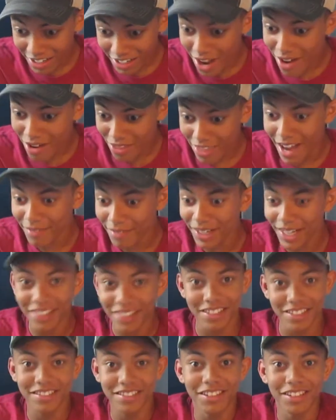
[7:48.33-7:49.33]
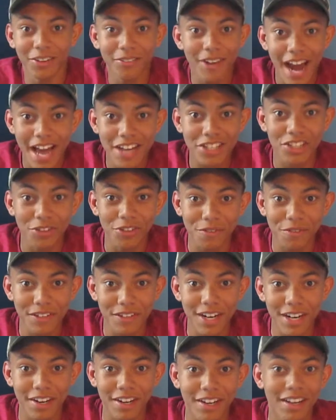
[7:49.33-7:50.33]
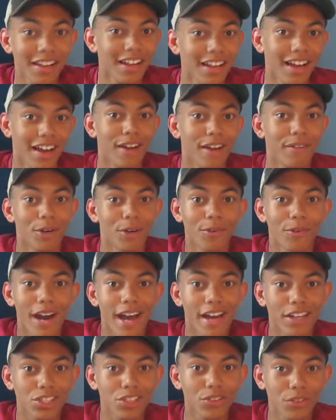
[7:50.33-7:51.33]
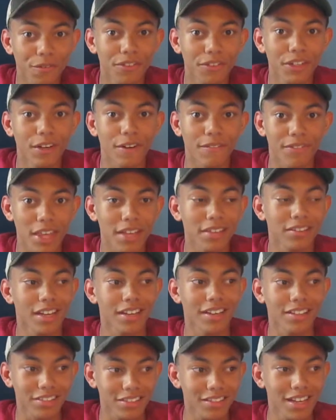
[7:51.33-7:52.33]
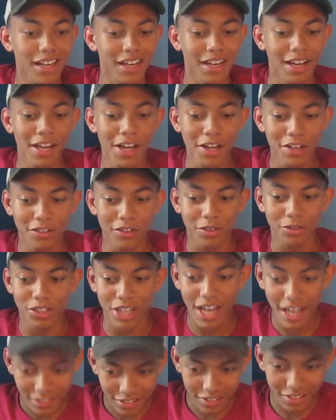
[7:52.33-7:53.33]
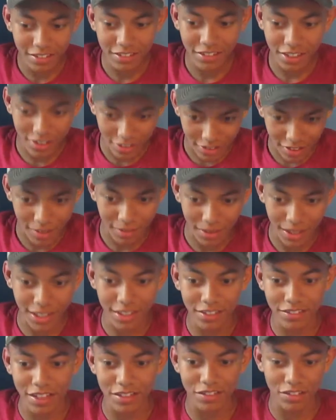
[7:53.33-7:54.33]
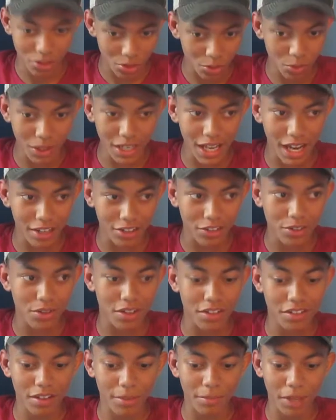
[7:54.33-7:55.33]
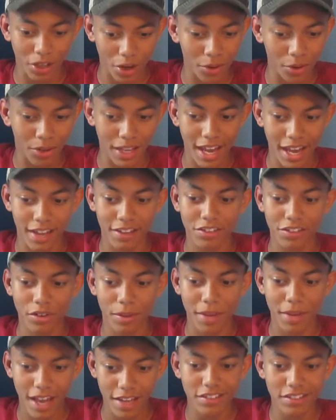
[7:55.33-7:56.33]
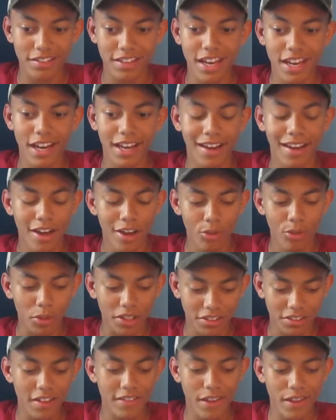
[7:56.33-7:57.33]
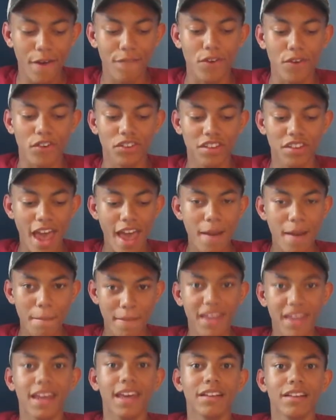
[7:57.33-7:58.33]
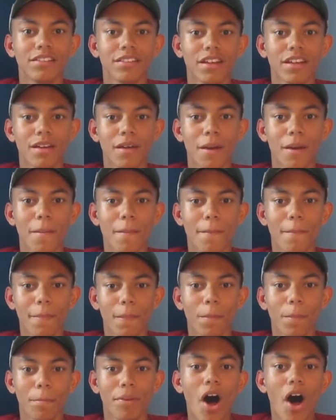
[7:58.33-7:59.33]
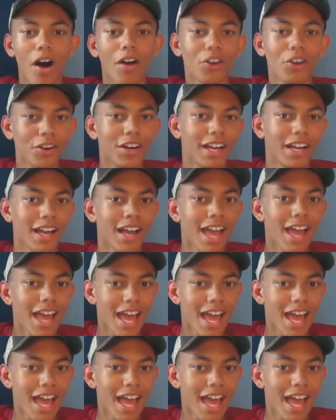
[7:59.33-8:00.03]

know that because it's an irrational fear. I have an irrational fear of things that can sting. So Jackson looks at me, he says, dude, we gotta do this. I'm like, okay. So I'm hesitating. We sit there for 10 minutes pondering